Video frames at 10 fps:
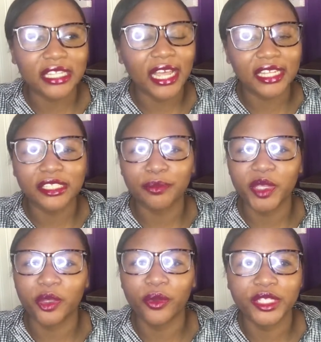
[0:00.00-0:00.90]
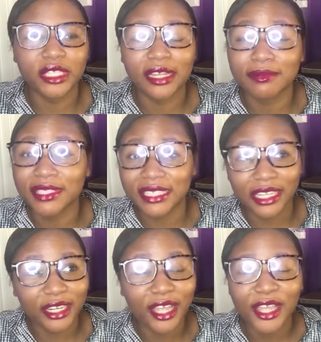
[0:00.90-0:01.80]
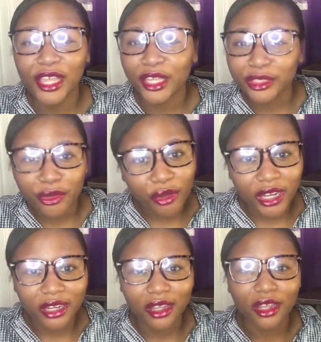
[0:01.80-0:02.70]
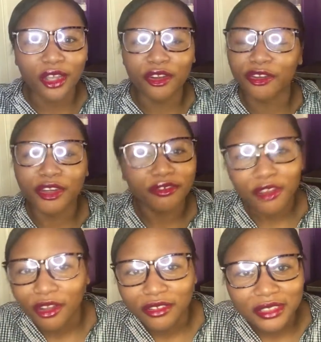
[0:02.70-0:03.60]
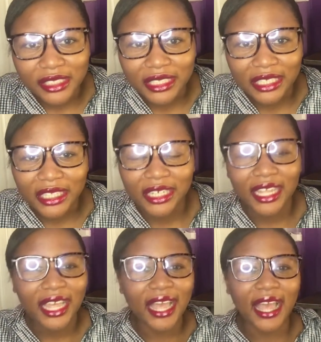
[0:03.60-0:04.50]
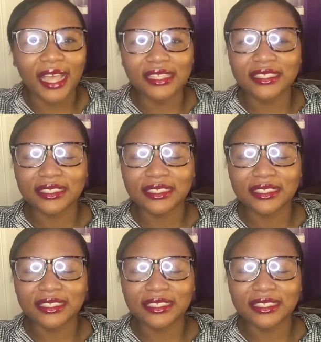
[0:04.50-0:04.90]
I had to beg rent. I'm still doing grief counseling. I